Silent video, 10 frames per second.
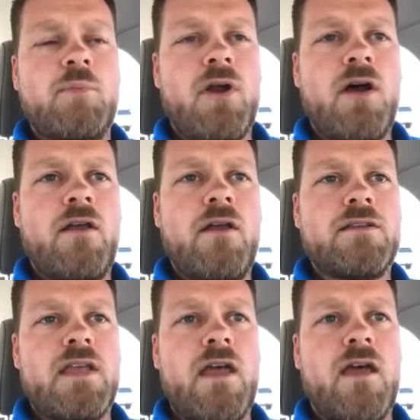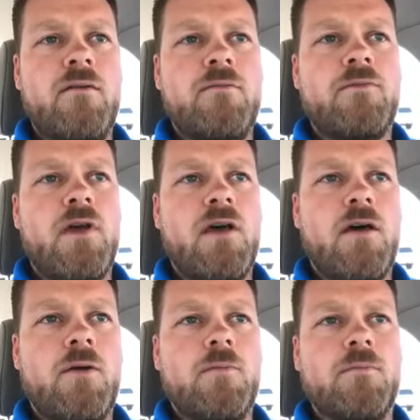products have
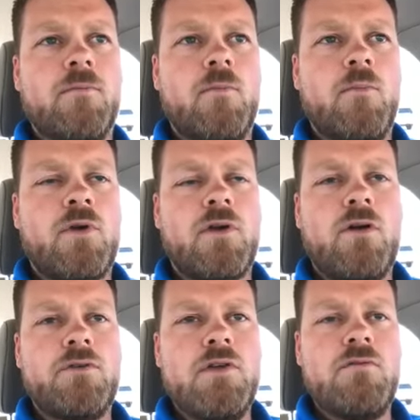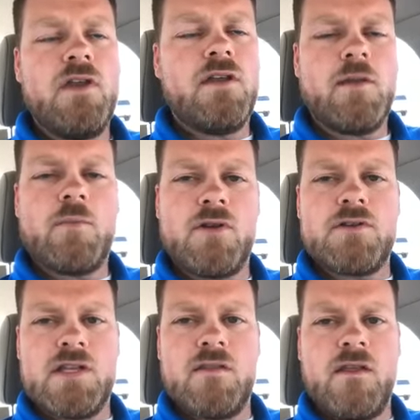what are called UV
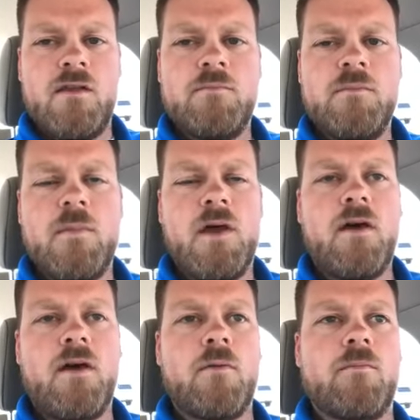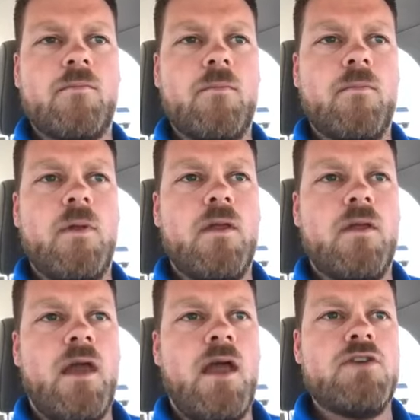inhibitors in them.
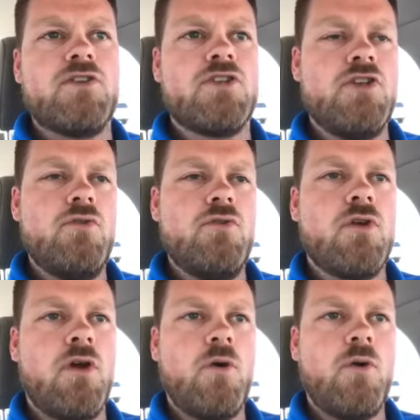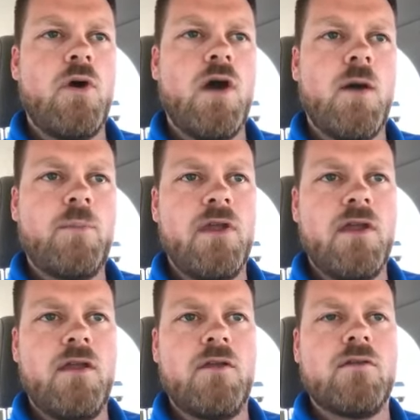As you go up
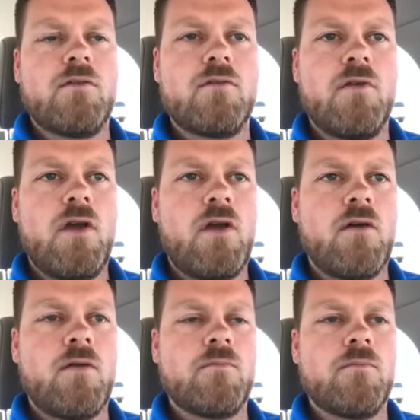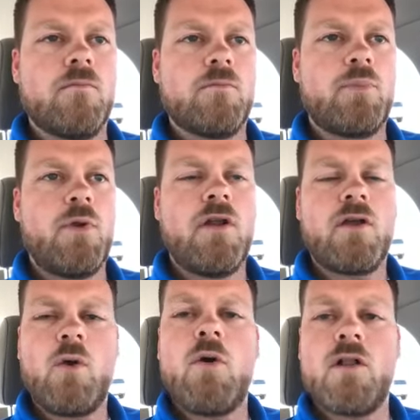in product
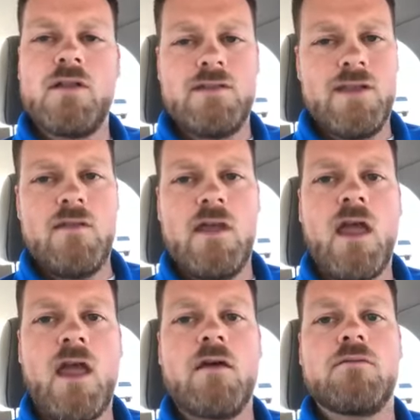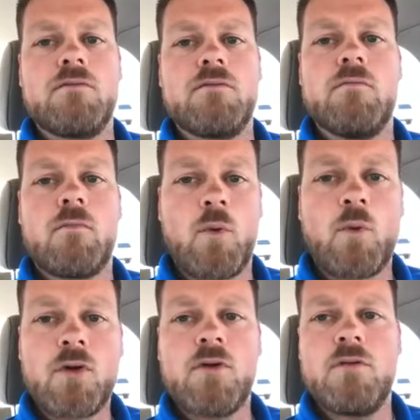quality, they have
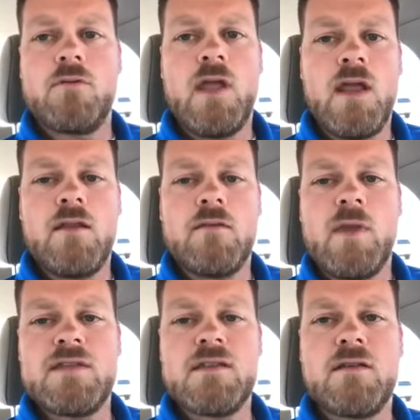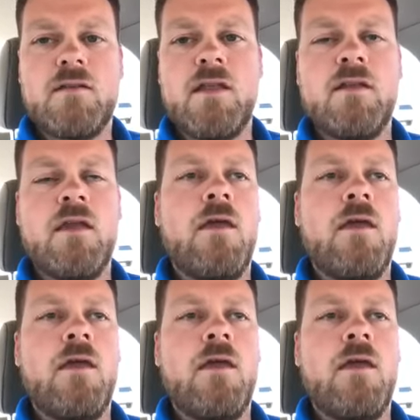more in it, basically.